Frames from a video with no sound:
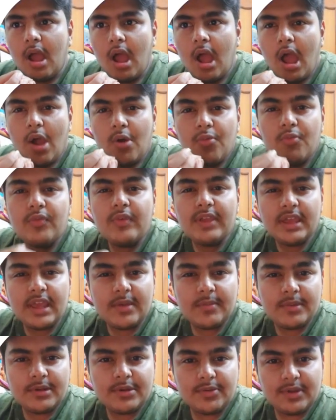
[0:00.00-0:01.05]
how we
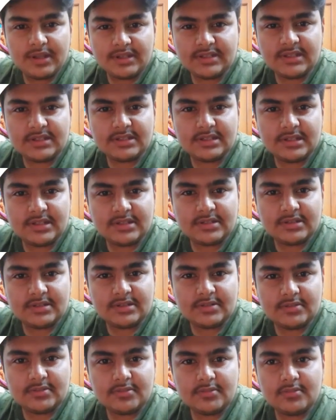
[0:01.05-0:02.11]
came into
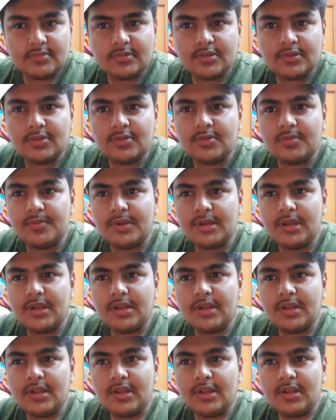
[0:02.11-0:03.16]
existence. So
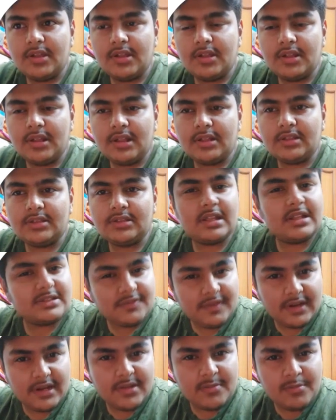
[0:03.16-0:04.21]

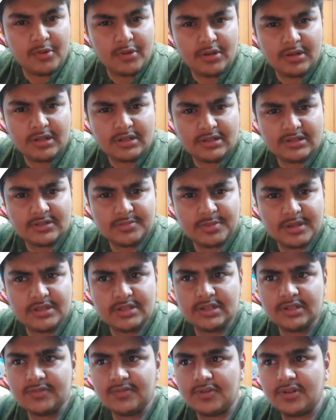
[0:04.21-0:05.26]
that's very important as a
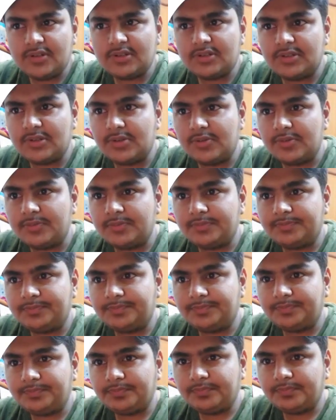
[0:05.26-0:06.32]
species for us to do.
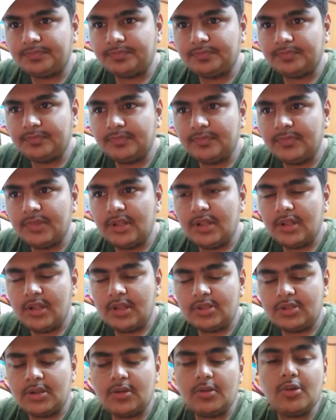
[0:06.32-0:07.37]

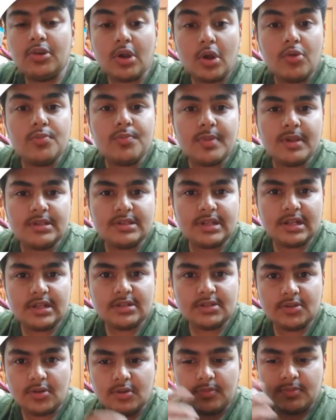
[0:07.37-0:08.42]
So ground-based
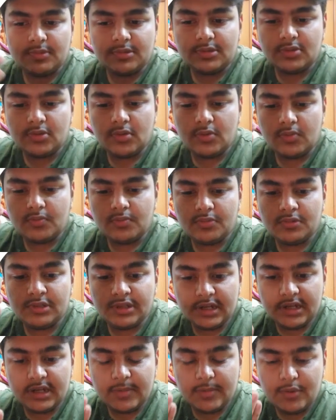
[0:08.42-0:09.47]
telescopes. So
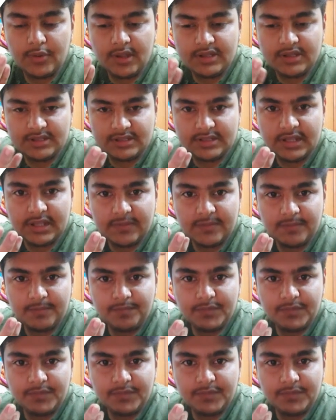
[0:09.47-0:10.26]
JWST